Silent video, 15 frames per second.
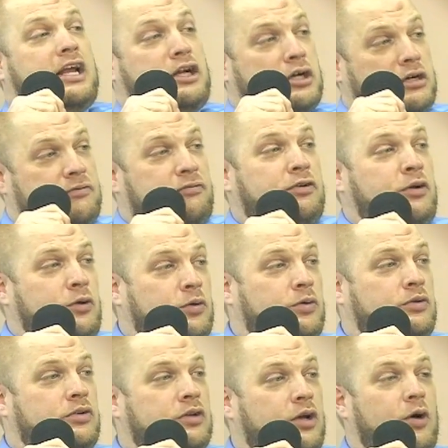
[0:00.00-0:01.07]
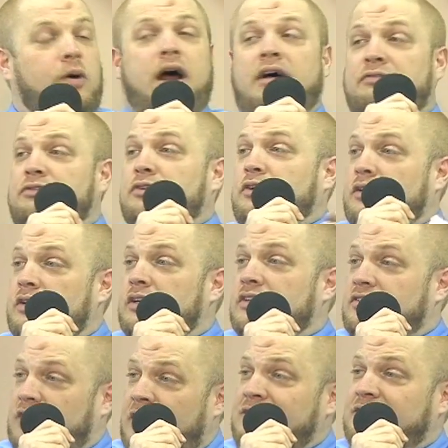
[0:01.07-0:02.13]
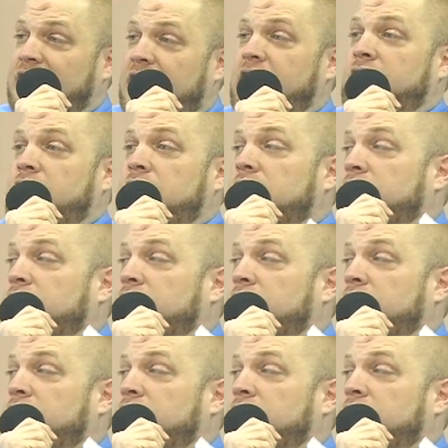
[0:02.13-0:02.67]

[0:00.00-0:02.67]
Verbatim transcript: and cook food, or after sunset and